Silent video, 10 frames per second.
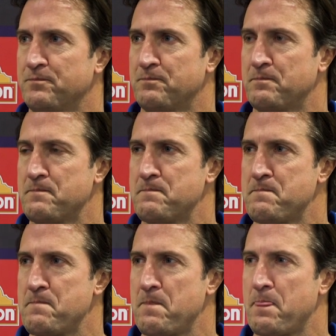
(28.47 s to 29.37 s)
The theme
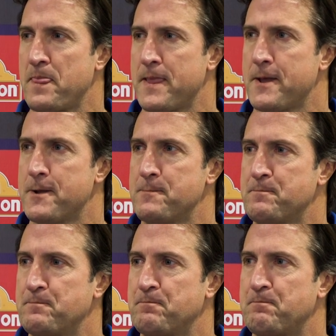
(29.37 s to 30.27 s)
of this week has
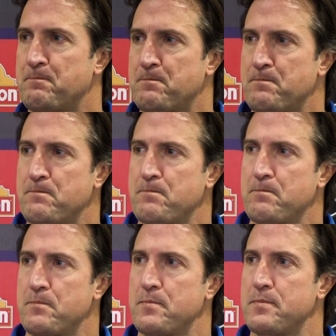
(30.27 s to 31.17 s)
it been? I mean,
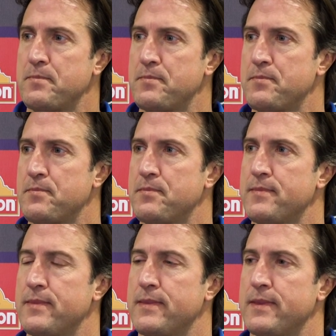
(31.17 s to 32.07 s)
complacency is probably a